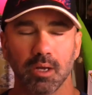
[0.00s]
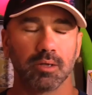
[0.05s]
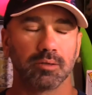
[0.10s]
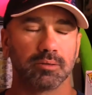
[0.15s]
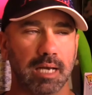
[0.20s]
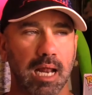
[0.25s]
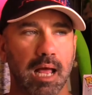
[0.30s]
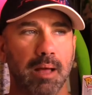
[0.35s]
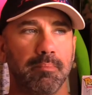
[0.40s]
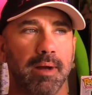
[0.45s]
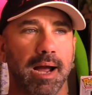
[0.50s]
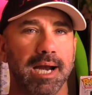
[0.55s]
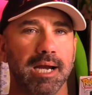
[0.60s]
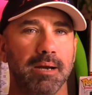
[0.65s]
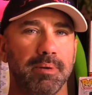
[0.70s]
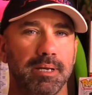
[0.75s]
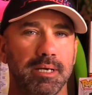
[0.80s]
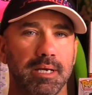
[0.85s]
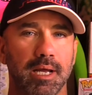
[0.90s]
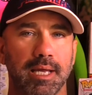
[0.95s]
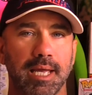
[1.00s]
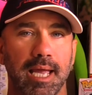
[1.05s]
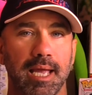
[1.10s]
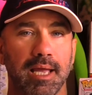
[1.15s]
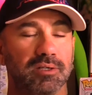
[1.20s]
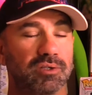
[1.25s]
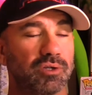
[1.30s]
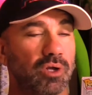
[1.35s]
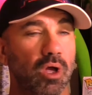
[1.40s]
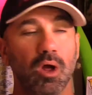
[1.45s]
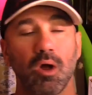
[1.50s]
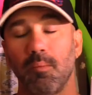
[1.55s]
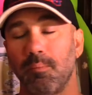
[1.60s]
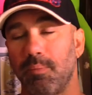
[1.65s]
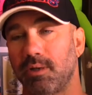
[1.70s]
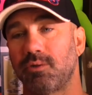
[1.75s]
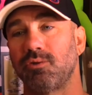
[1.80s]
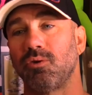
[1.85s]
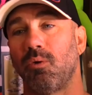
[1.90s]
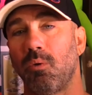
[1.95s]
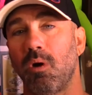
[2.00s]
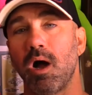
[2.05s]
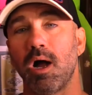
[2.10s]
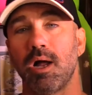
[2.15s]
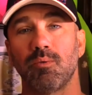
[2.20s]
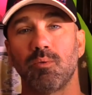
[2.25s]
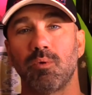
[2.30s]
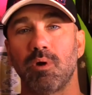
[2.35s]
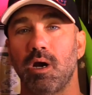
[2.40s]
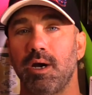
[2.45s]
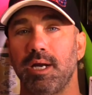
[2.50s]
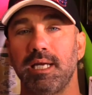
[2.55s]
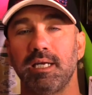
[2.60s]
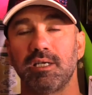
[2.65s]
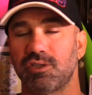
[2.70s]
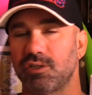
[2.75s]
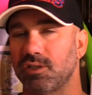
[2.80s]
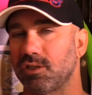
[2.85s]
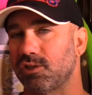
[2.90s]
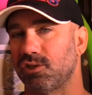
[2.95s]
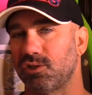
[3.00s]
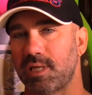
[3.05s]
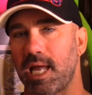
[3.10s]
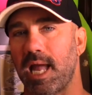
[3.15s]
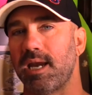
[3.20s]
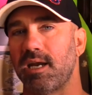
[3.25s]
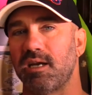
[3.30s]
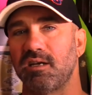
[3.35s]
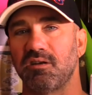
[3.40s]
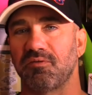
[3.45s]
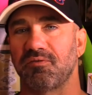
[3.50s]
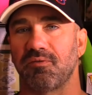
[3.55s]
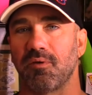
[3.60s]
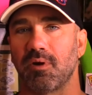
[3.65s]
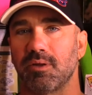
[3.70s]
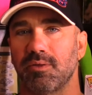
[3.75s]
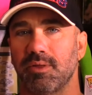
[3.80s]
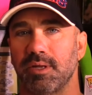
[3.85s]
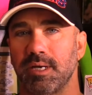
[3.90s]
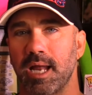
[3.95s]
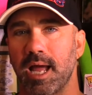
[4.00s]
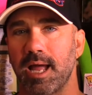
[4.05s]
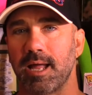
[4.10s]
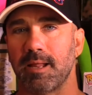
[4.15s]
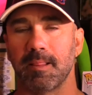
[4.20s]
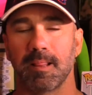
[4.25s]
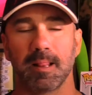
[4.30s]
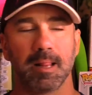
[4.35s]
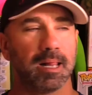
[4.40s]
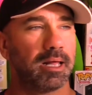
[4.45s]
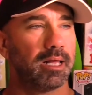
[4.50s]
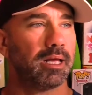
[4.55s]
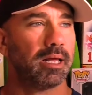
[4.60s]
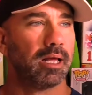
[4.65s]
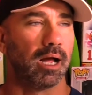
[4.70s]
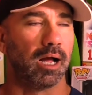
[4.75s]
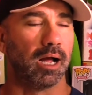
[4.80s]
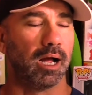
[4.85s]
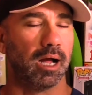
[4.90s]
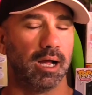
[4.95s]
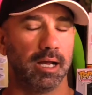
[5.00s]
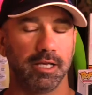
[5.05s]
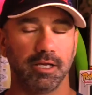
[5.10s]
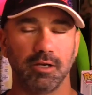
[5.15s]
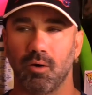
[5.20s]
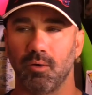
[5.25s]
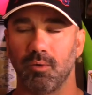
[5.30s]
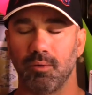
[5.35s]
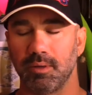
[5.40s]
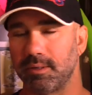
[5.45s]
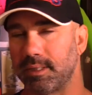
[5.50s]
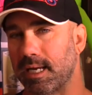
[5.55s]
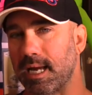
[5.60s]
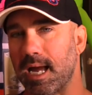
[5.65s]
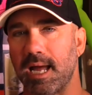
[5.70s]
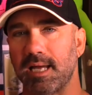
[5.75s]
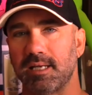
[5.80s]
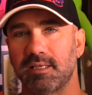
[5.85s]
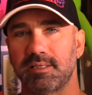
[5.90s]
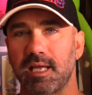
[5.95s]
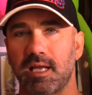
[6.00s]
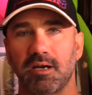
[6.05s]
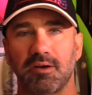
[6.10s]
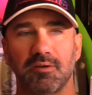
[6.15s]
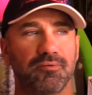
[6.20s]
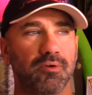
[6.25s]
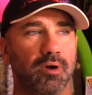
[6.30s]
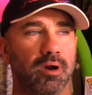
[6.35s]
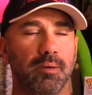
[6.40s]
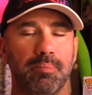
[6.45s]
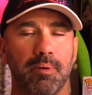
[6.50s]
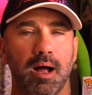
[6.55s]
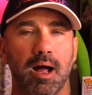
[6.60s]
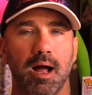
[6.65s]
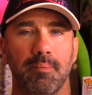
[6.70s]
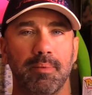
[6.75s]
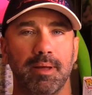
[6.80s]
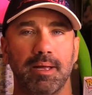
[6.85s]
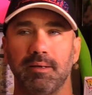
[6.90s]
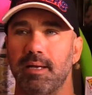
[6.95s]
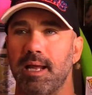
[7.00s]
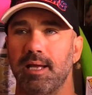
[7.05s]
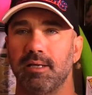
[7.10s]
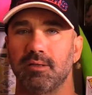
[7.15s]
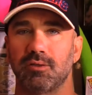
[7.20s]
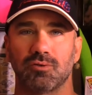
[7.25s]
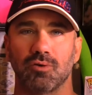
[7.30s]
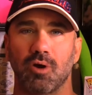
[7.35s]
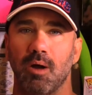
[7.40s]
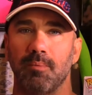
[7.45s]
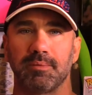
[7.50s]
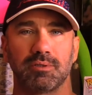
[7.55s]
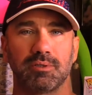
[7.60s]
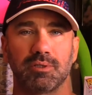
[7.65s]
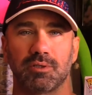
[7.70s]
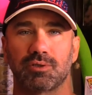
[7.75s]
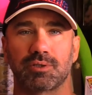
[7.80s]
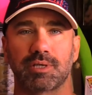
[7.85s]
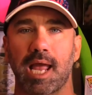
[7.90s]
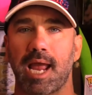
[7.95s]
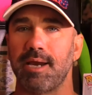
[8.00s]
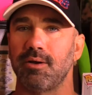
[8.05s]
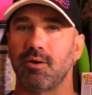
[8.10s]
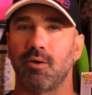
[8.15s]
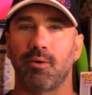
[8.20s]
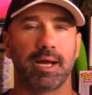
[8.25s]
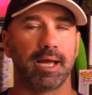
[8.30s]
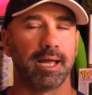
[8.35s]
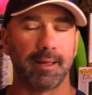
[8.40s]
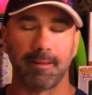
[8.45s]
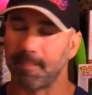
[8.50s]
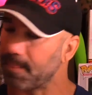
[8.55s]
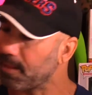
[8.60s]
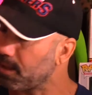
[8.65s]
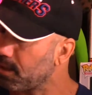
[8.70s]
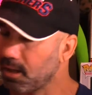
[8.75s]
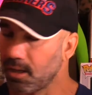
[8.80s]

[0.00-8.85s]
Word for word: So that might have been the case. But the one where he's just standing in front of the net uh, you know, the guy is standing in front of Bob and, and Stralman's just skating away.